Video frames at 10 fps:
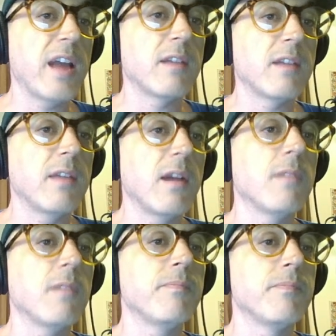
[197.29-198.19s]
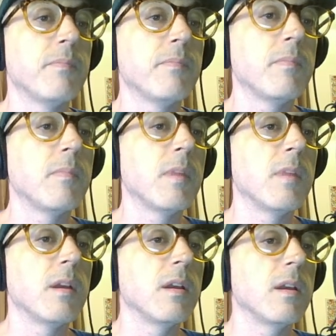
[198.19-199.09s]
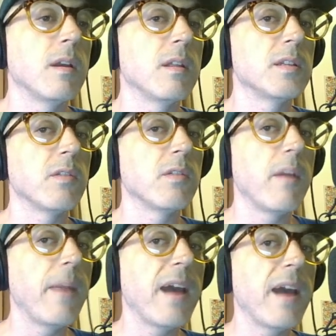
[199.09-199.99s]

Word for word: there. And let's hear that back.